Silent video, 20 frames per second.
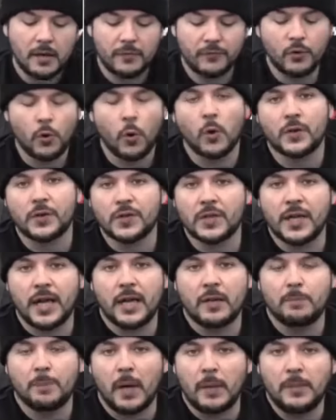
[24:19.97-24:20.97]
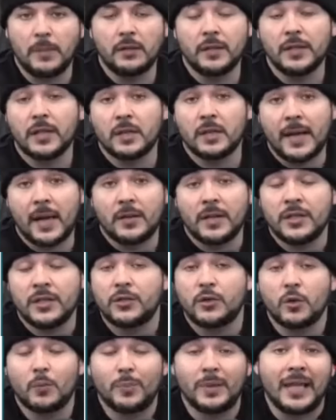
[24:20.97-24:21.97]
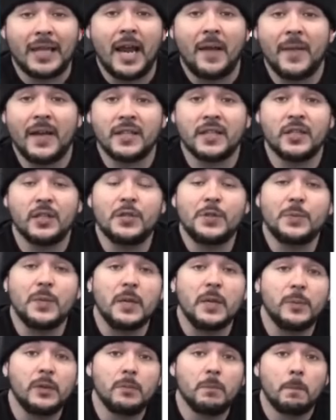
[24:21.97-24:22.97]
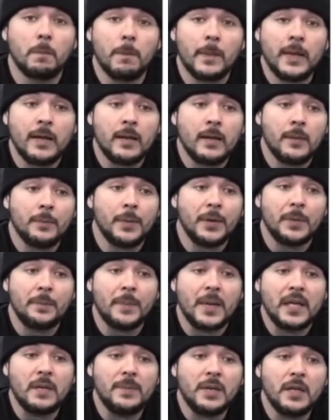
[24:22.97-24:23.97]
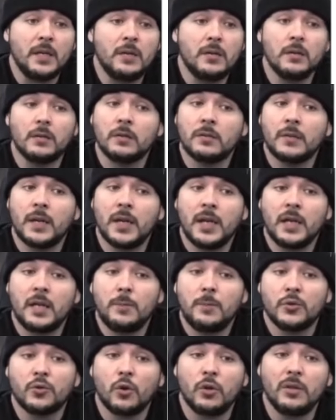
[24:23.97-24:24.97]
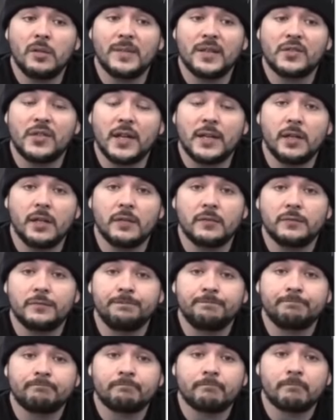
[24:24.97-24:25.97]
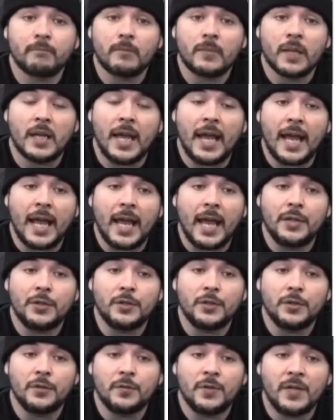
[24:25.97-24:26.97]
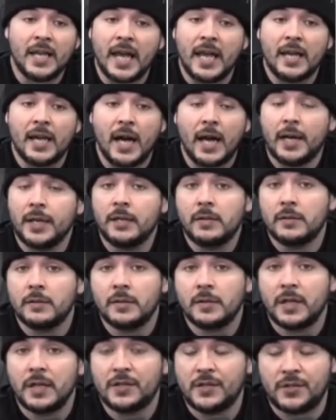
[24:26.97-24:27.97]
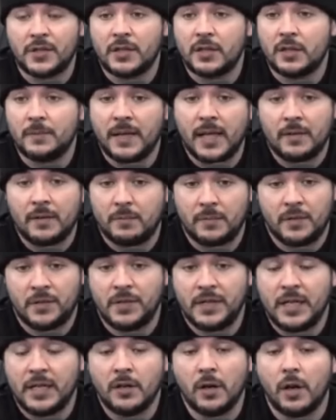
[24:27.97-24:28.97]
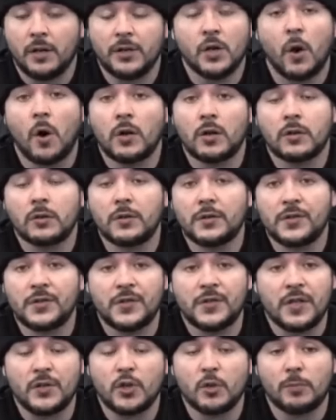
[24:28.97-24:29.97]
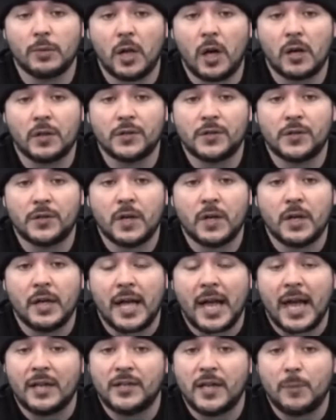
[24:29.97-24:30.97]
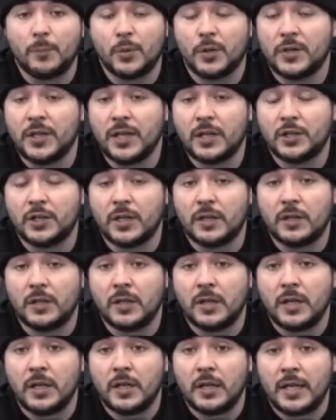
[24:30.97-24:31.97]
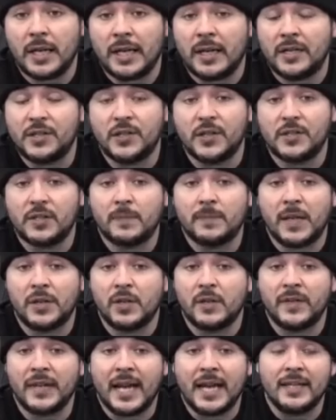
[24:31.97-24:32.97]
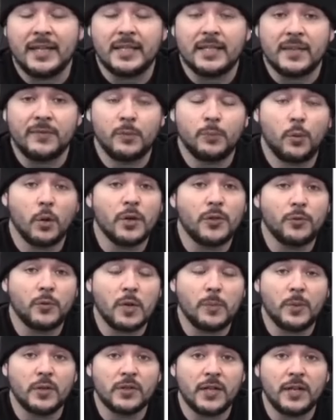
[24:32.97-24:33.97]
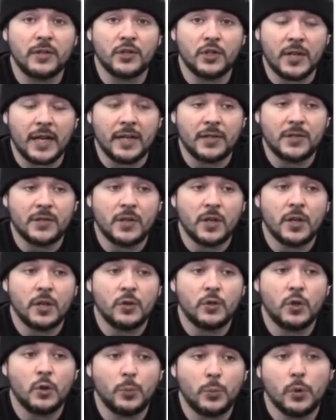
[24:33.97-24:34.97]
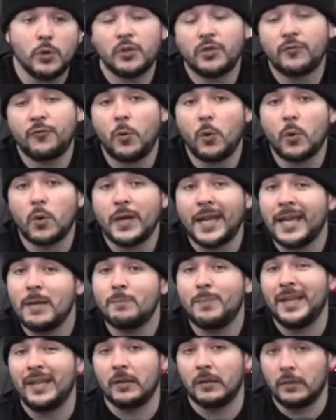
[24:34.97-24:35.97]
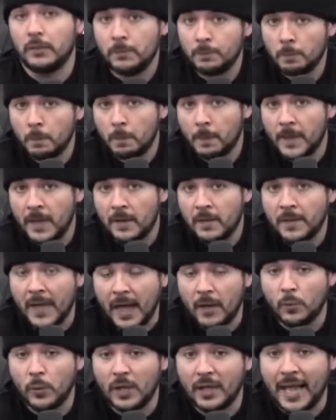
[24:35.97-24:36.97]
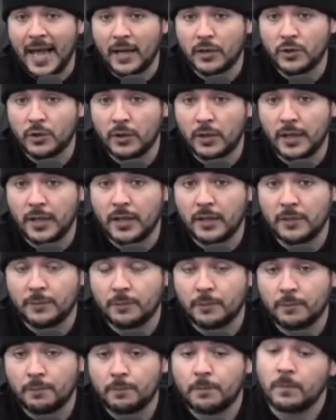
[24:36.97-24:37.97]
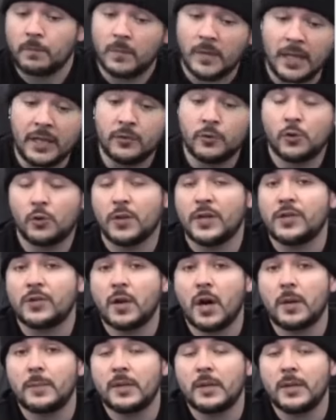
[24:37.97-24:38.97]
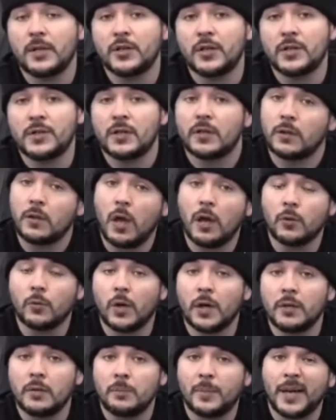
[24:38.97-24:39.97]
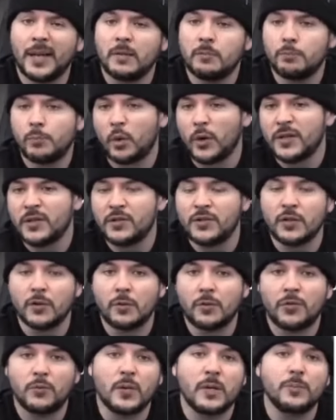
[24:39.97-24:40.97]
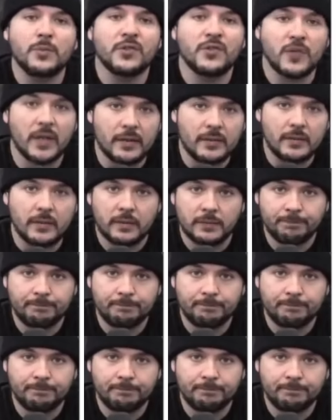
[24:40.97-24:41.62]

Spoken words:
AI, of course, can't publicly come out and institute a plan that kills people, but maybe you're a petroleum executive, and the AI is a system that, seeing all your articles, sees your blogs, has a prediction in its system that you have an 87.3% chance to push forward a bill that will actually increase carbon emissions in the long run by 0.03%.